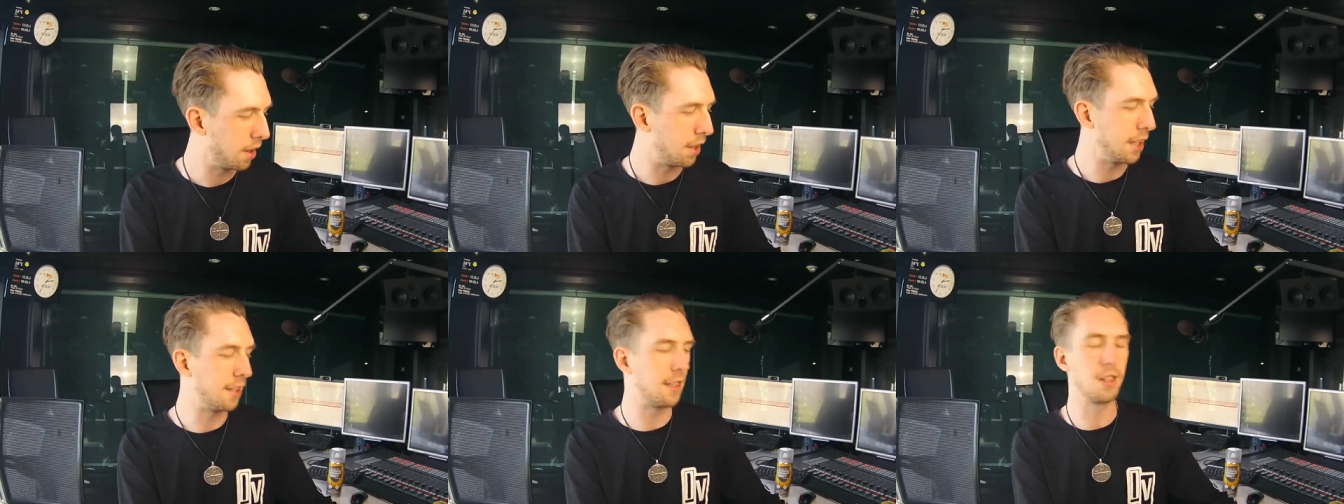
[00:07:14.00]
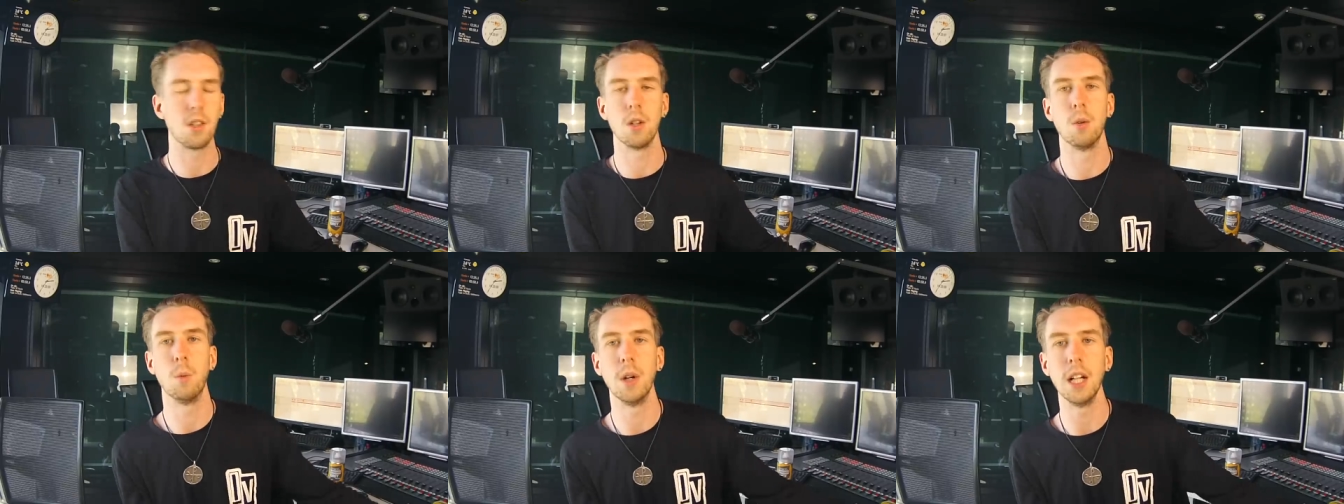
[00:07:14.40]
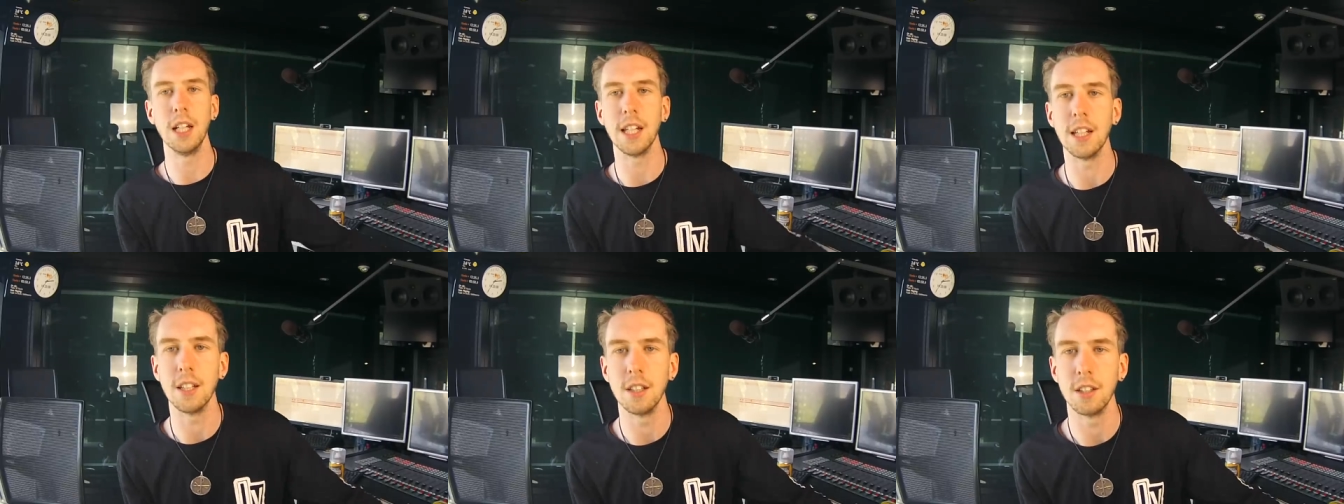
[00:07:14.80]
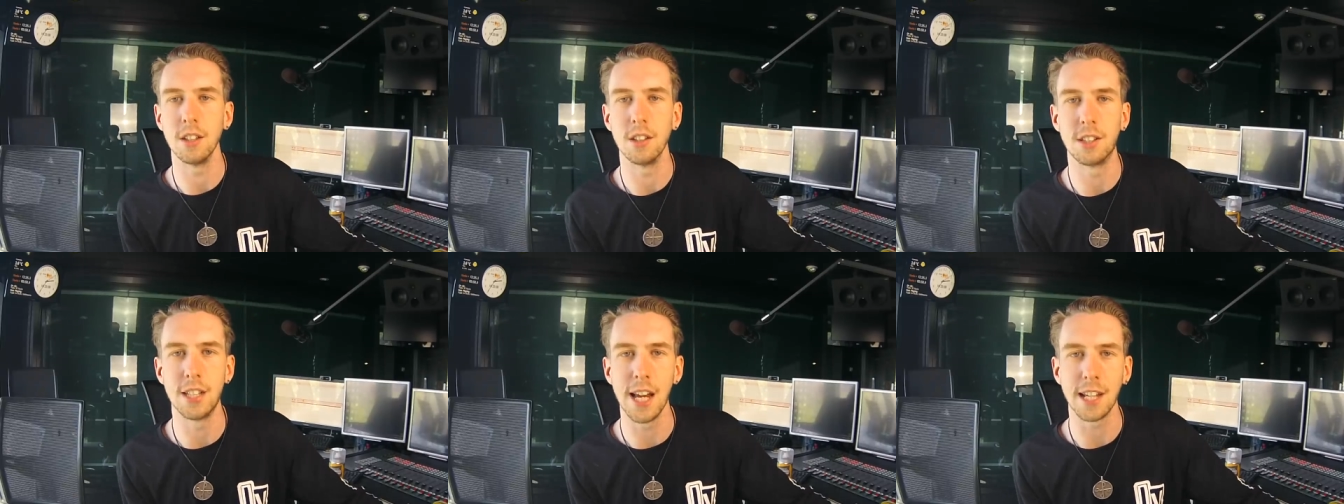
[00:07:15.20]
This is a really
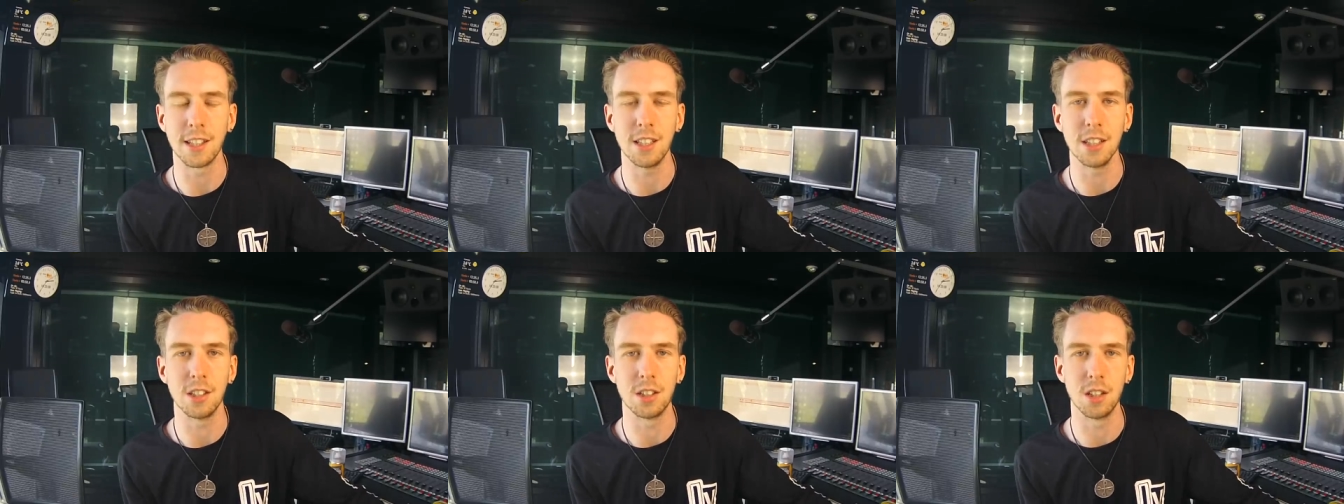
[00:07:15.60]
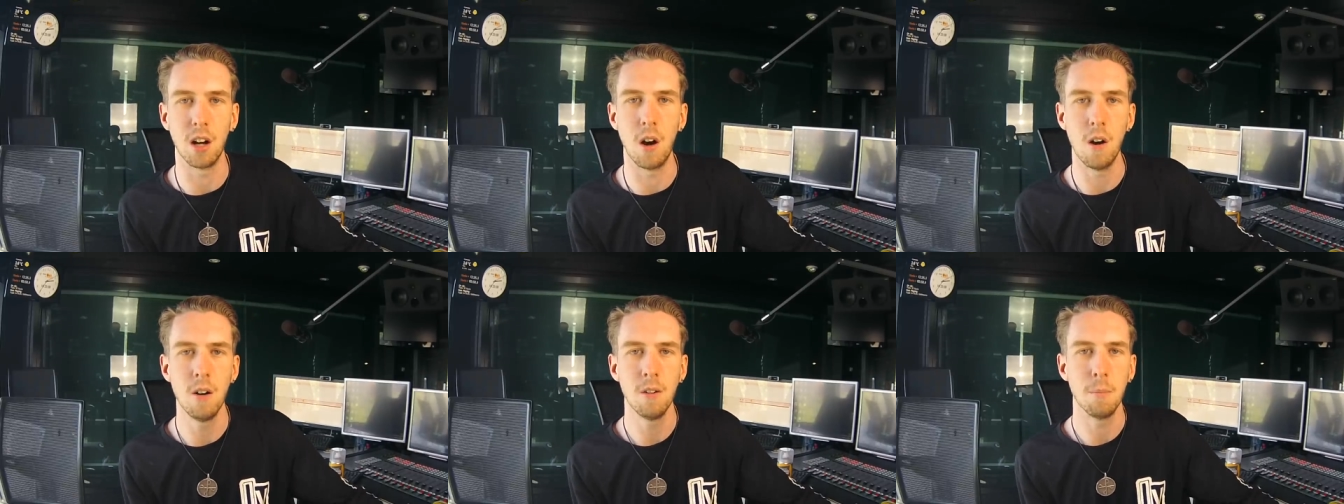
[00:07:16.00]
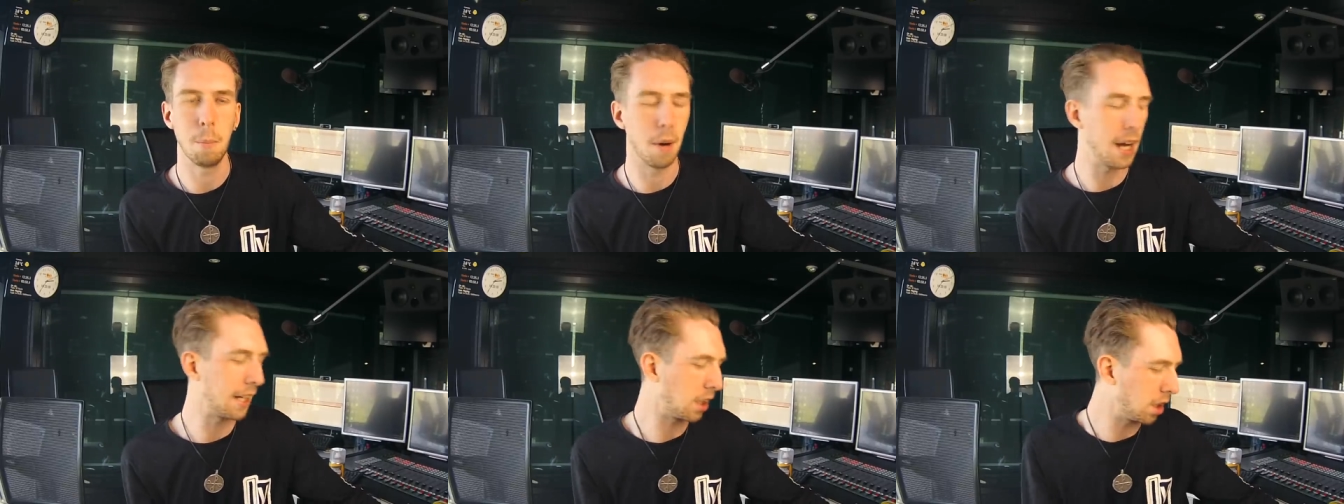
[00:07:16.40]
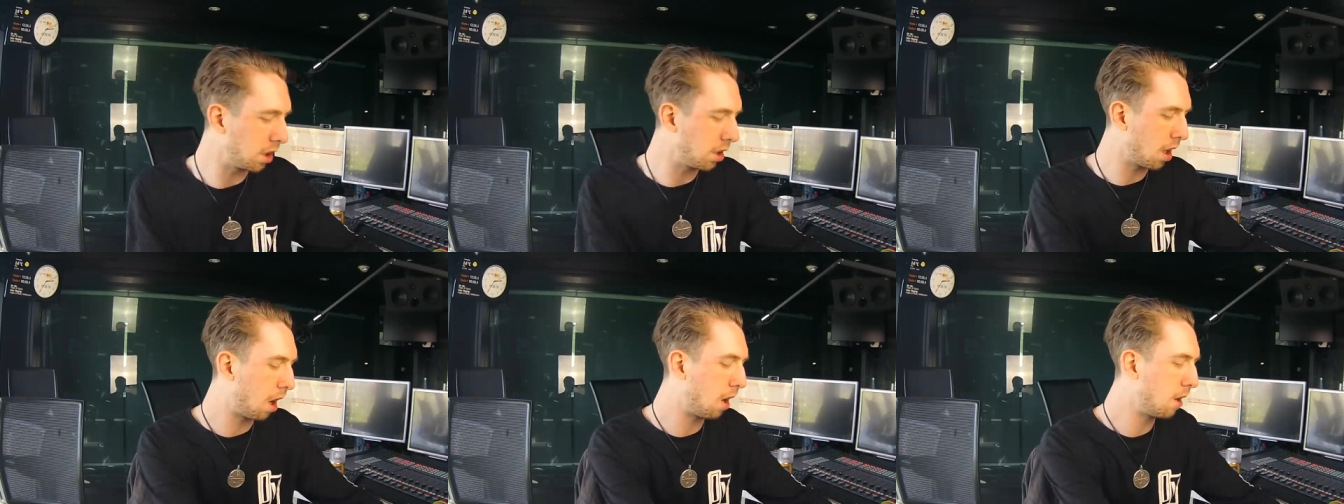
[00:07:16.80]
sexy song, but you
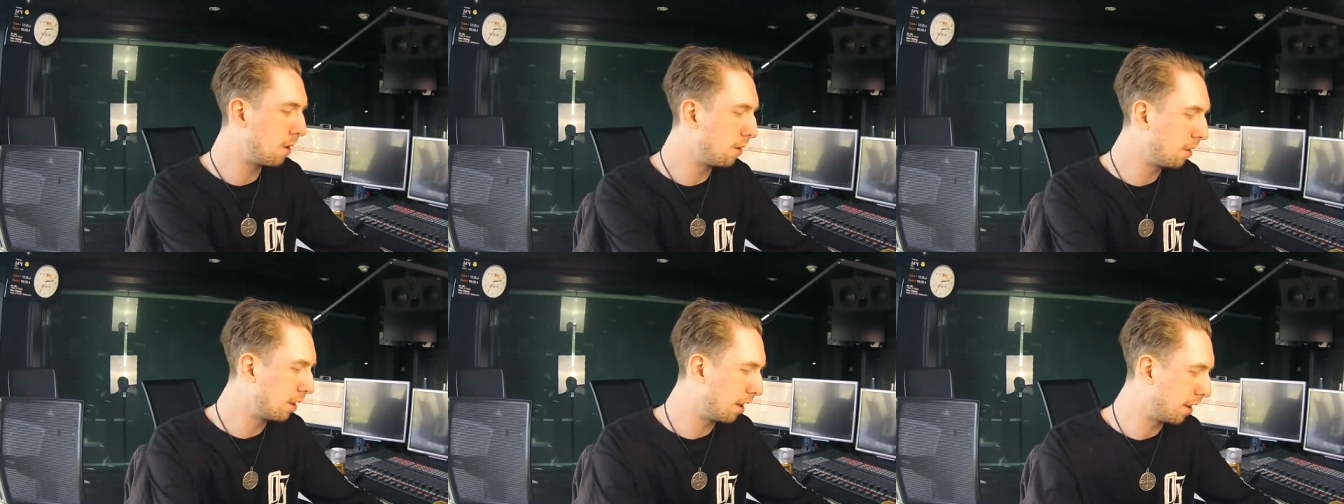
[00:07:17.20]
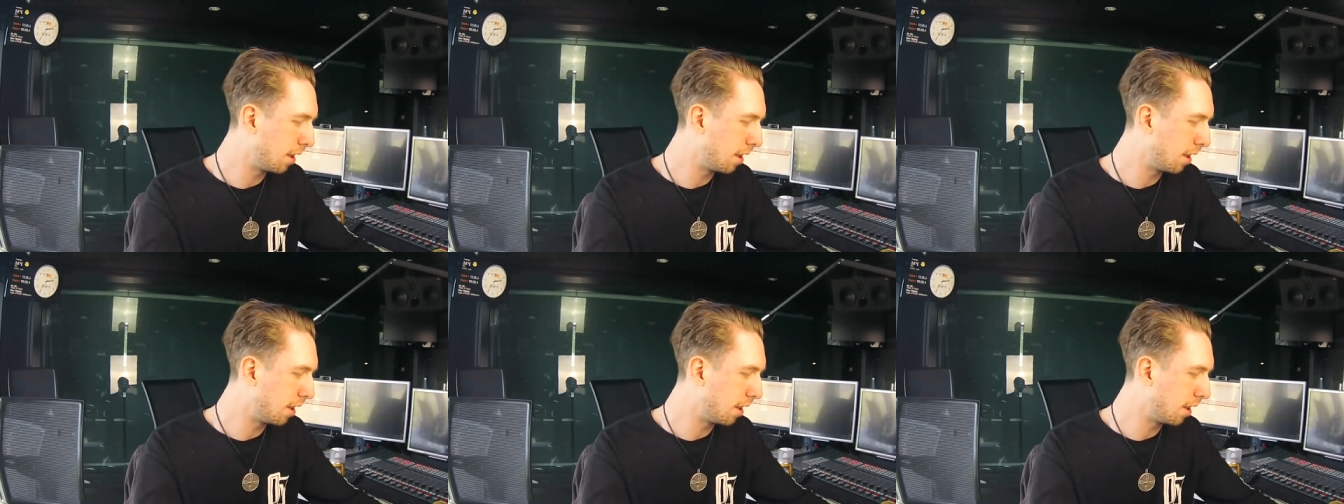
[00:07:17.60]
know.